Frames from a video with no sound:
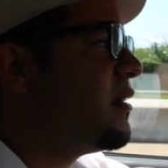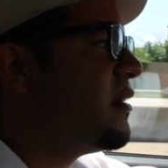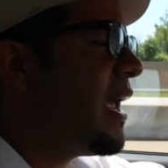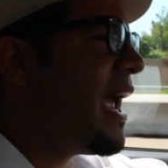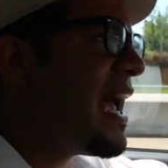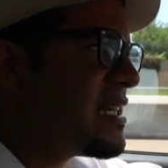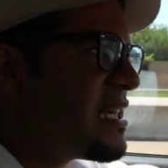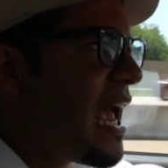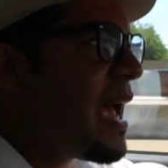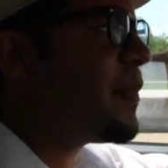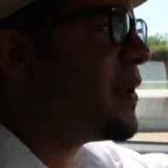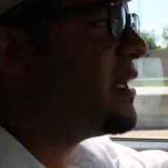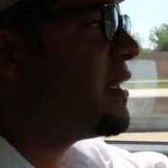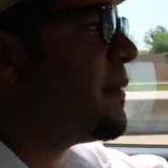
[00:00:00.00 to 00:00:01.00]
It has
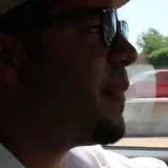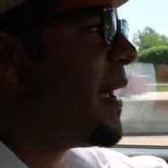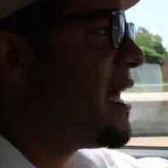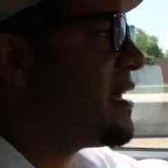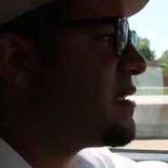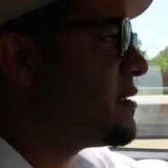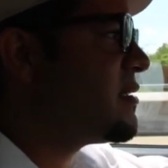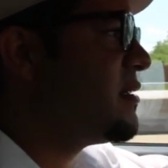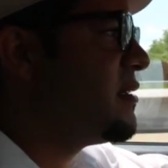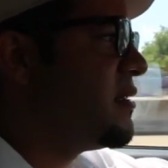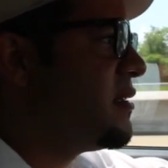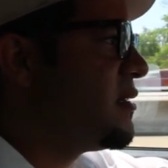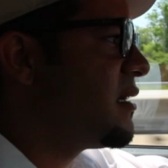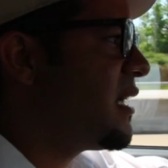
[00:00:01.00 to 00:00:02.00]
happened in the past.
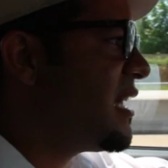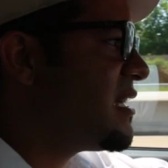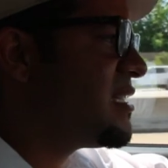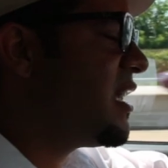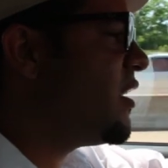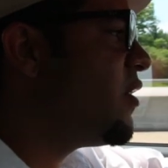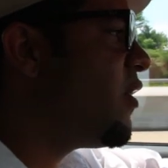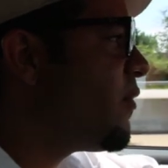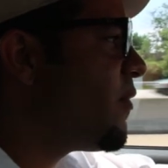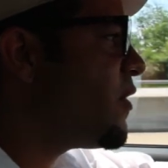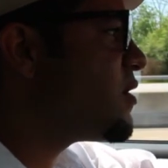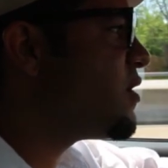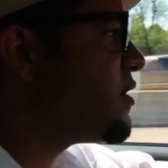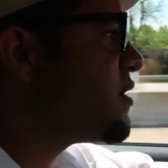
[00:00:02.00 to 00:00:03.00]
Castillo
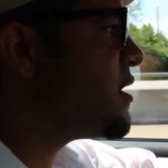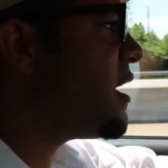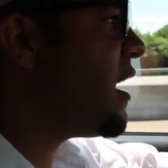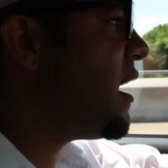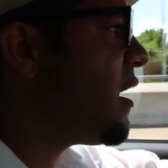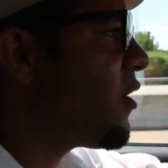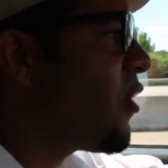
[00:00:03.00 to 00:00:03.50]
versus uh,